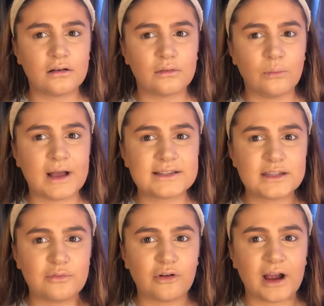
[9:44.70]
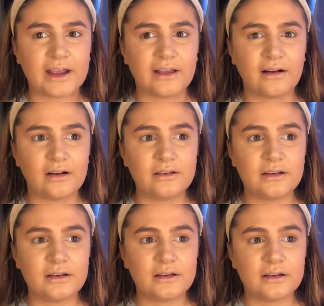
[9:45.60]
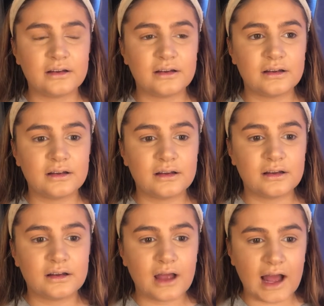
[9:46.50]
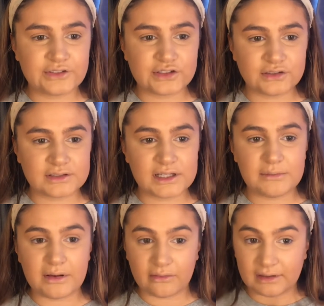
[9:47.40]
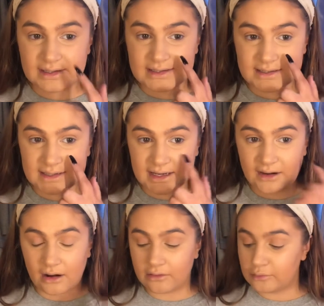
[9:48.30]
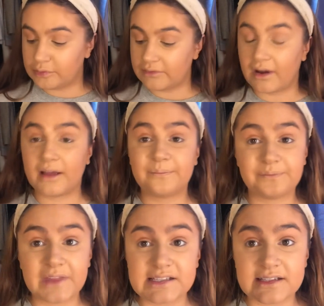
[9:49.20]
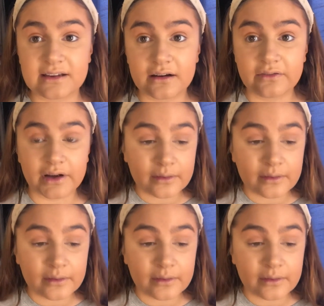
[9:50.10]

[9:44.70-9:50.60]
Where's the bright gone? I just looked in the mirror and it's sitting horribly. Right, this is over.